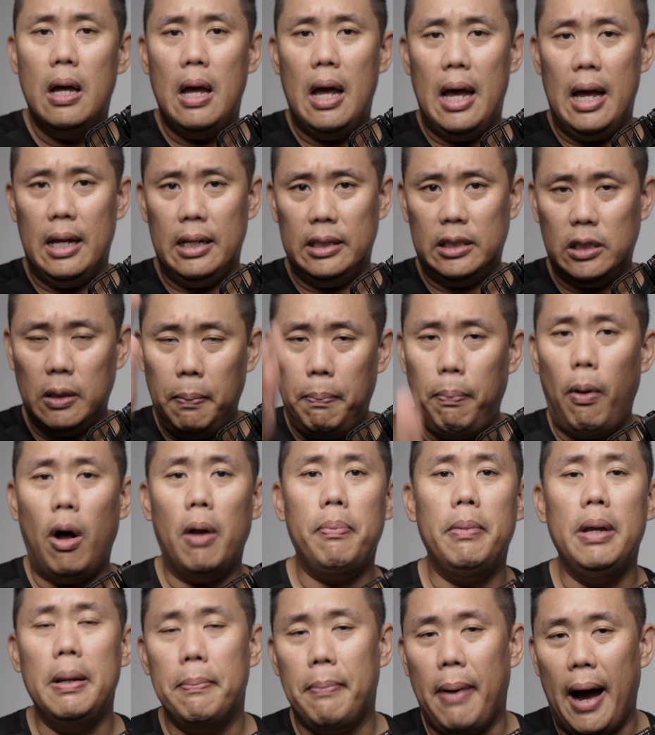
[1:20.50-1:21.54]
and support
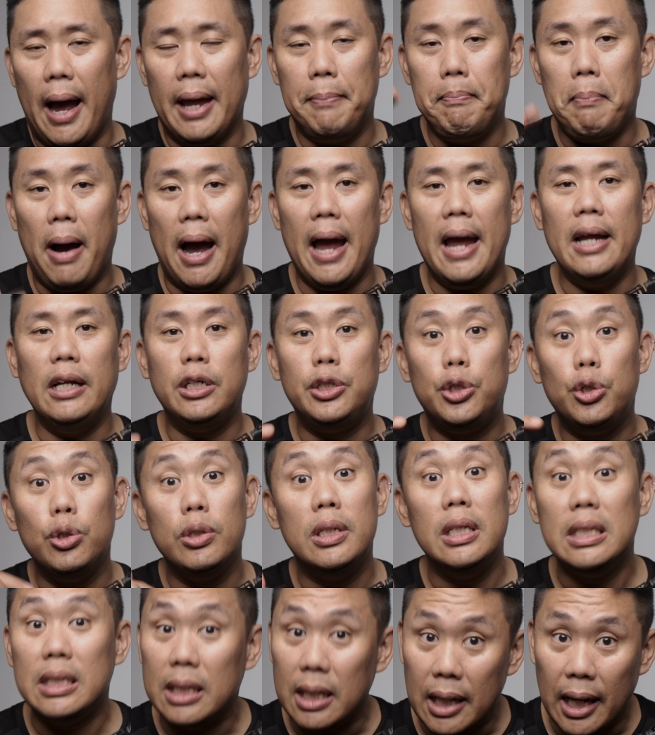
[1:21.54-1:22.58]
me by buying through
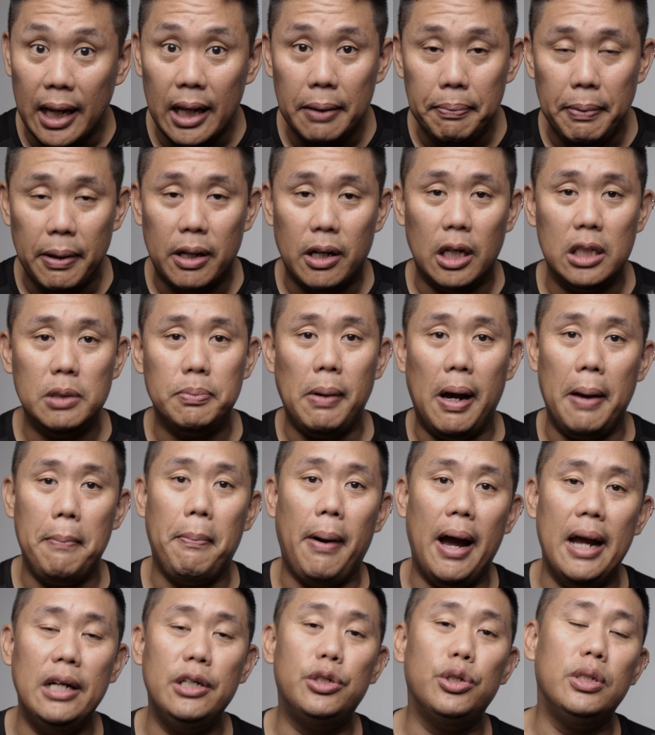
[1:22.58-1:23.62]
this link, because by
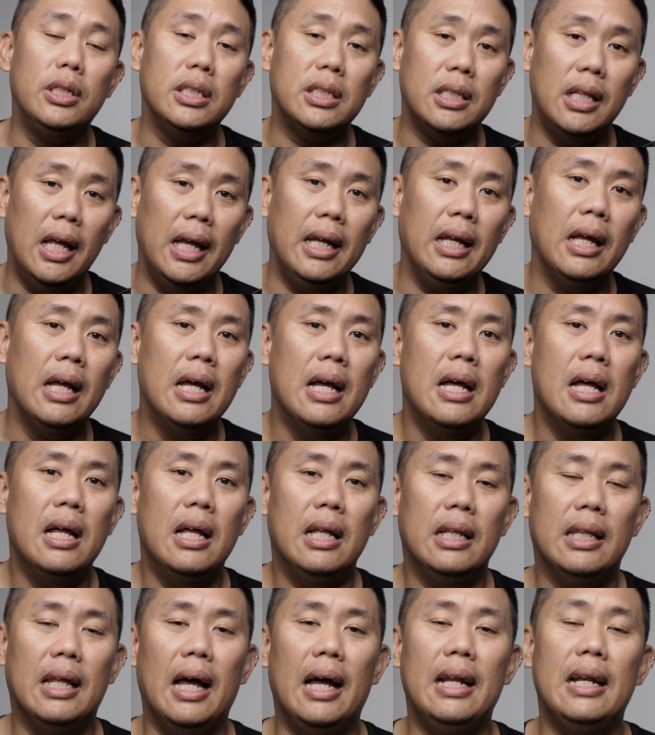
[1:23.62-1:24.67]
buying through this link,
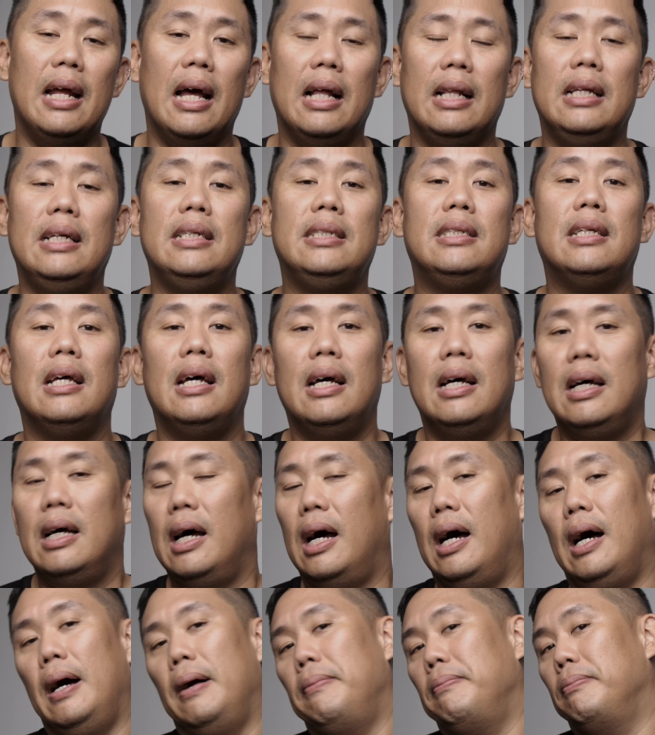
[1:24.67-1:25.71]
then at least
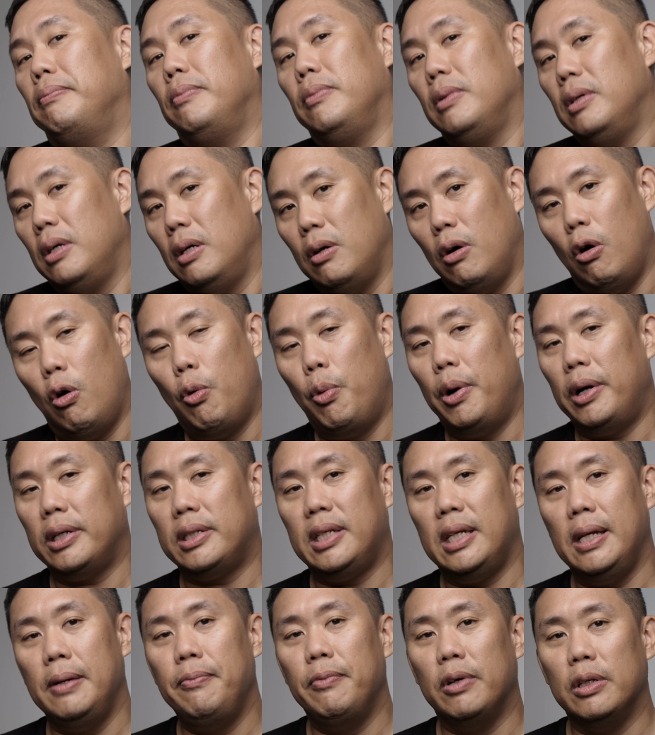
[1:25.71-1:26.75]
Hover
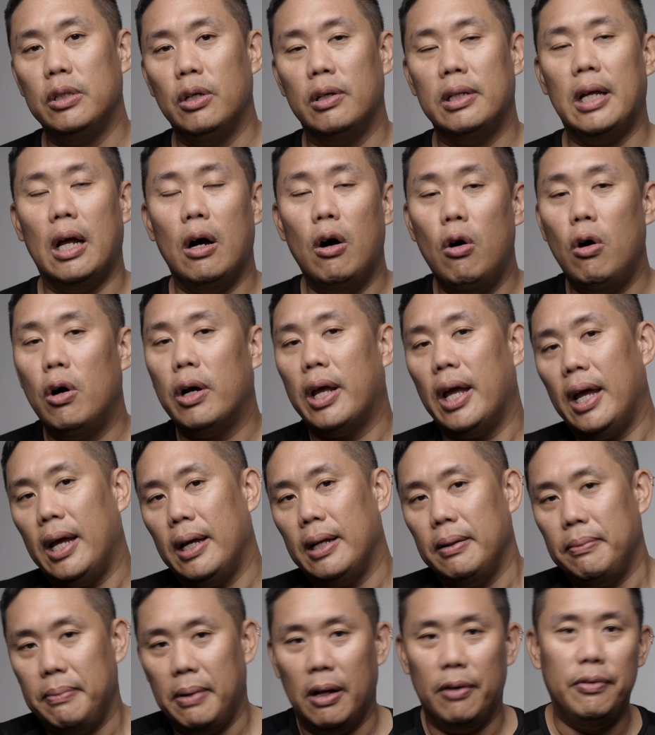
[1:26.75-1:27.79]
team will know that, oh,
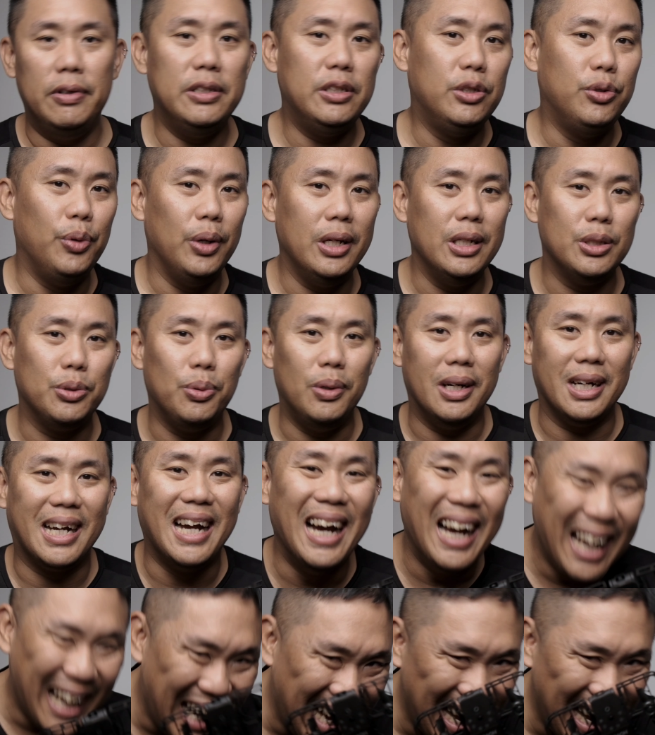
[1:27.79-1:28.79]
okay, Melvin's doing his work.